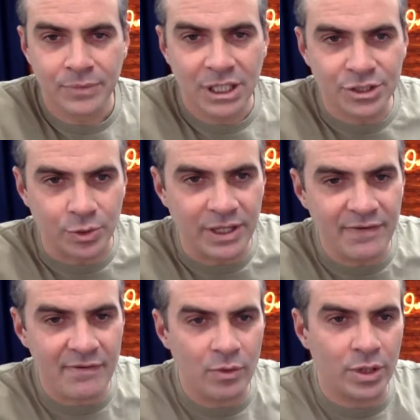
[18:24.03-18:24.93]
So give
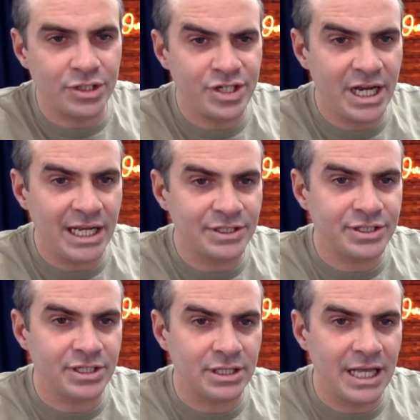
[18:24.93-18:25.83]
everyone a
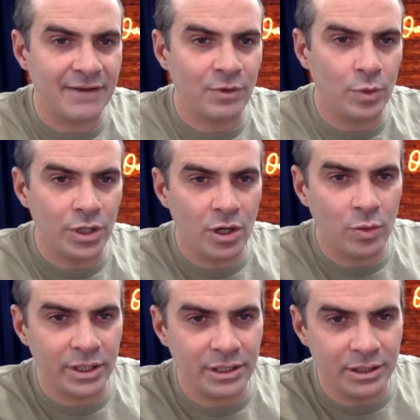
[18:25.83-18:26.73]
chance, let everyone know
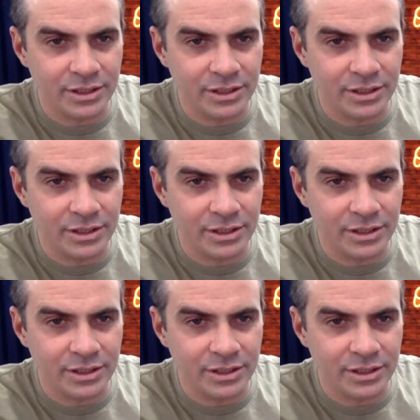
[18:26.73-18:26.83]
when